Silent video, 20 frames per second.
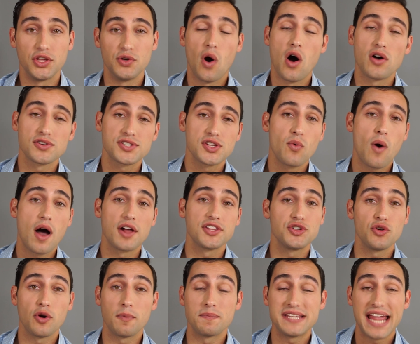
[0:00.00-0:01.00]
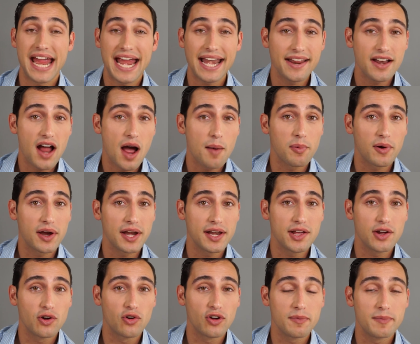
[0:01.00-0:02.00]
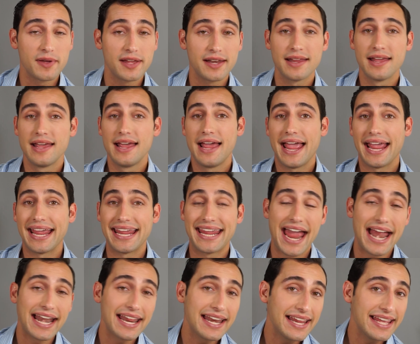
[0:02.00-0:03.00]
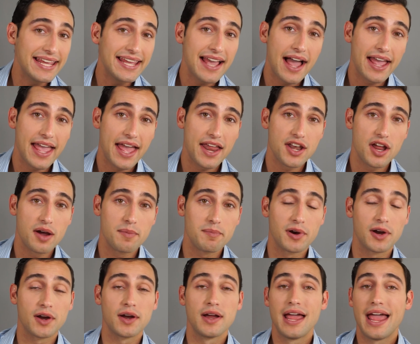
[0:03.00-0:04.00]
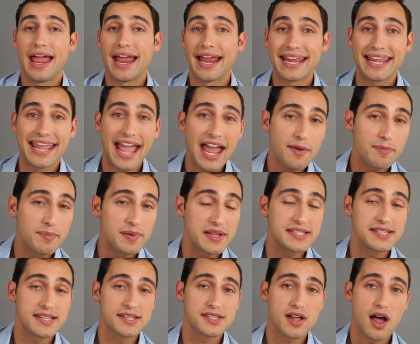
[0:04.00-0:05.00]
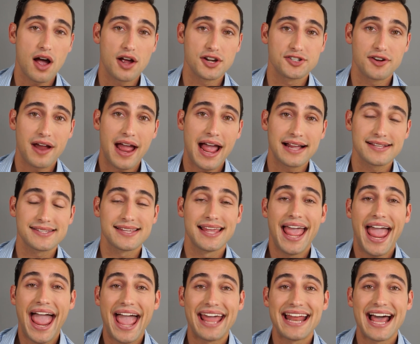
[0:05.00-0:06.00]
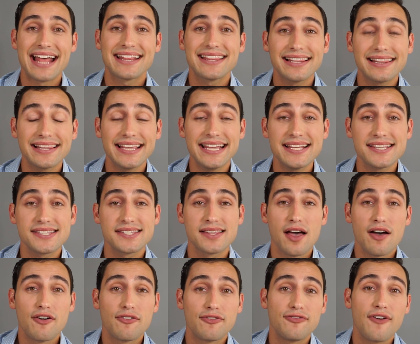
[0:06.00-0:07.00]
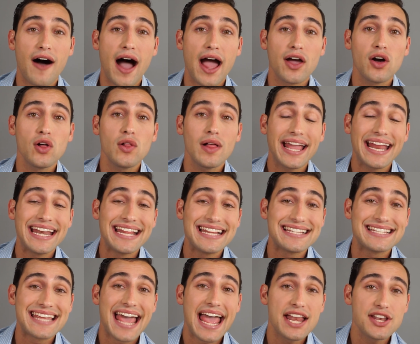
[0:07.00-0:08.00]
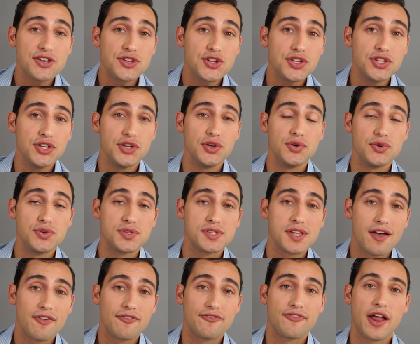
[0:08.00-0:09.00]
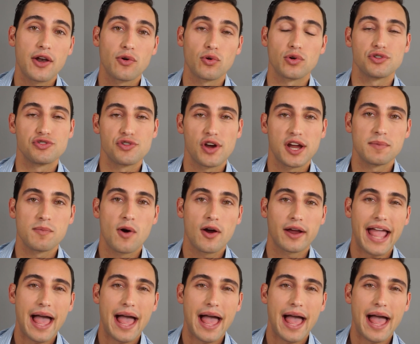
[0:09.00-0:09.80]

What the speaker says: You also want to obtain an operating agreement, get an EIN number, get business contracts, and at the least, file an intent to use federal trademark